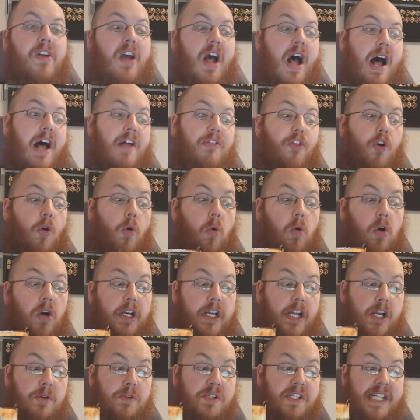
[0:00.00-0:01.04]
got the
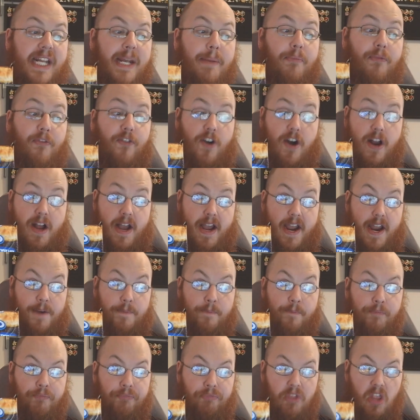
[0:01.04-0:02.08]
Oreo deep
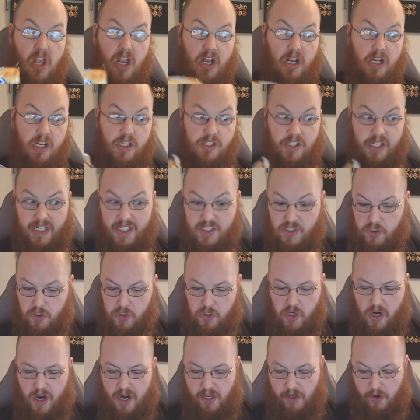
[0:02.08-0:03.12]
fried. So I guess they're
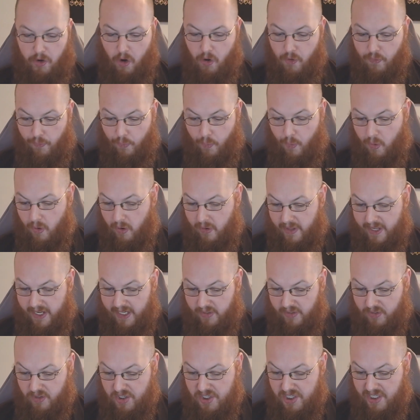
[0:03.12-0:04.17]
trying to go for
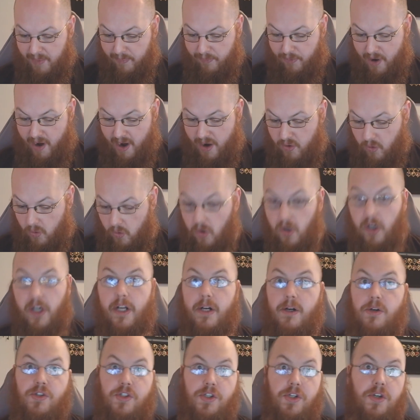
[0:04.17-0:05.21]
like the deep fried
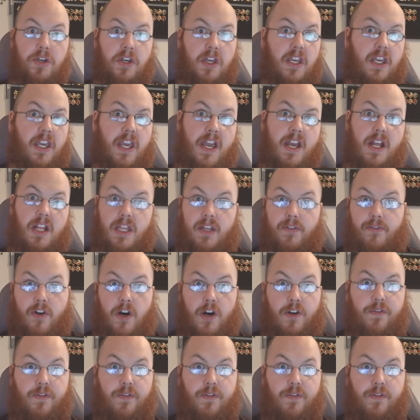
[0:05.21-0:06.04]
Oreos you can get at the fall